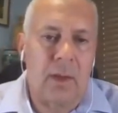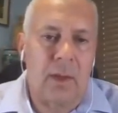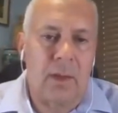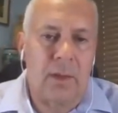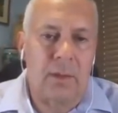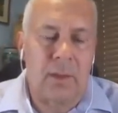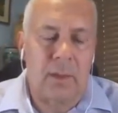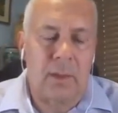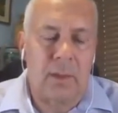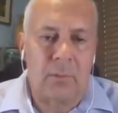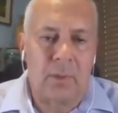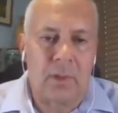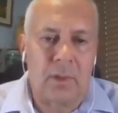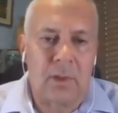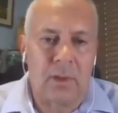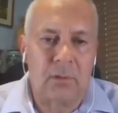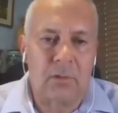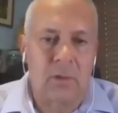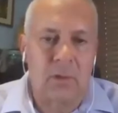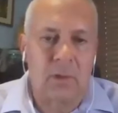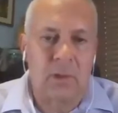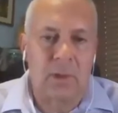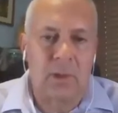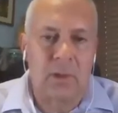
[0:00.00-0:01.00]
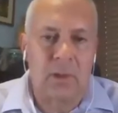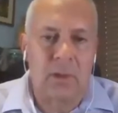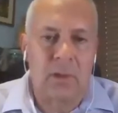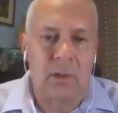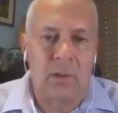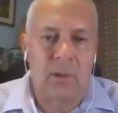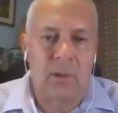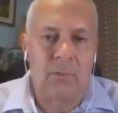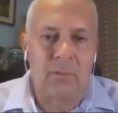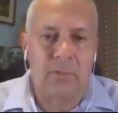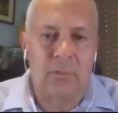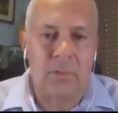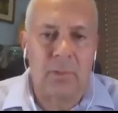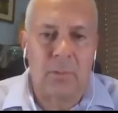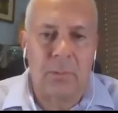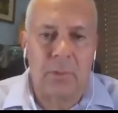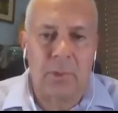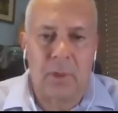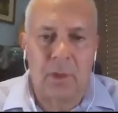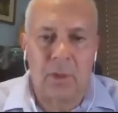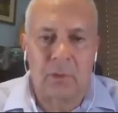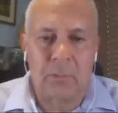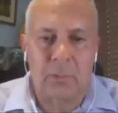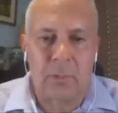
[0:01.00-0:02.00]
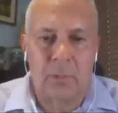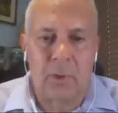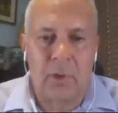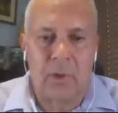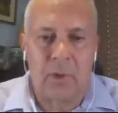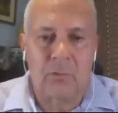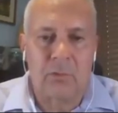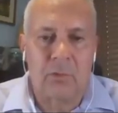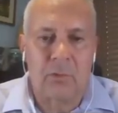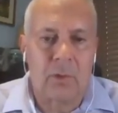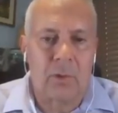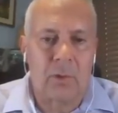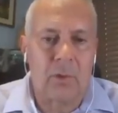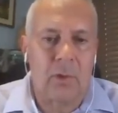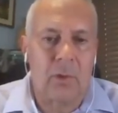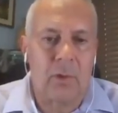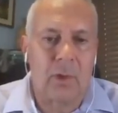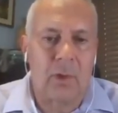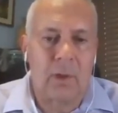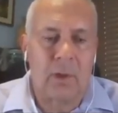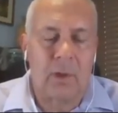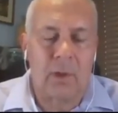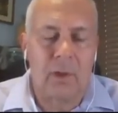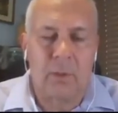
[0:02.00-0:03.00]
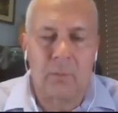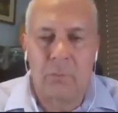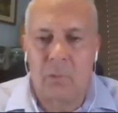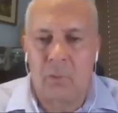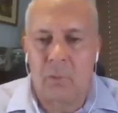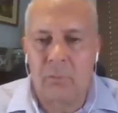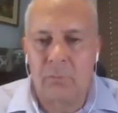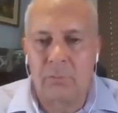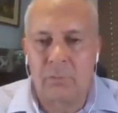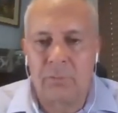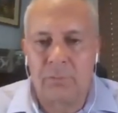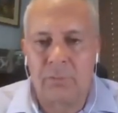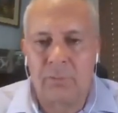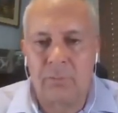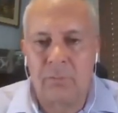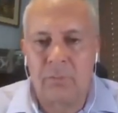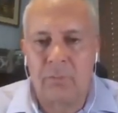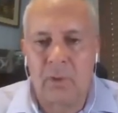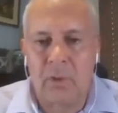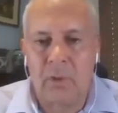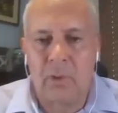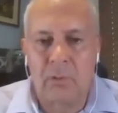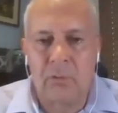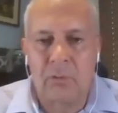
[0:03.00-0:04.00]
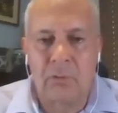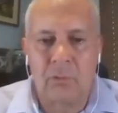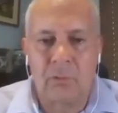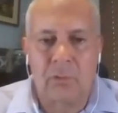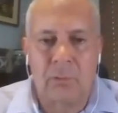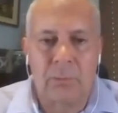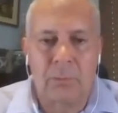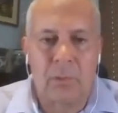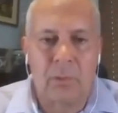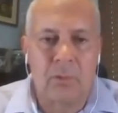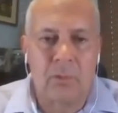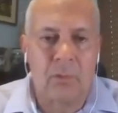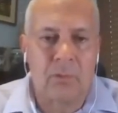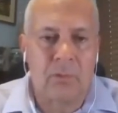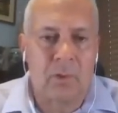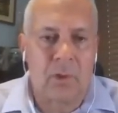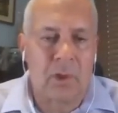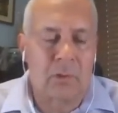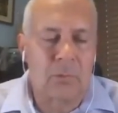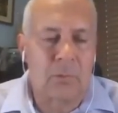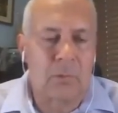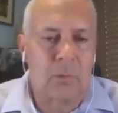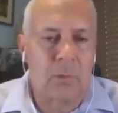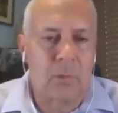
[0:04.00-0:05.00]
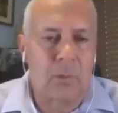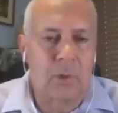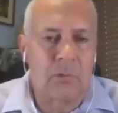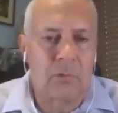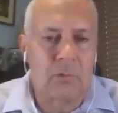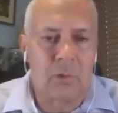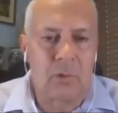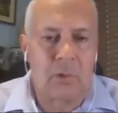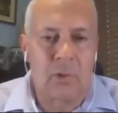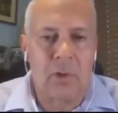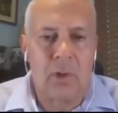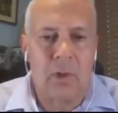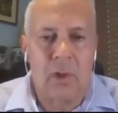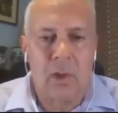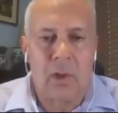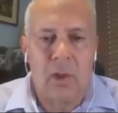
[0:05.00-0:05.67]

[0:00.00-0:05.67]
Tim Kingsley, a VP Exploration, over 15 years experience in exploration.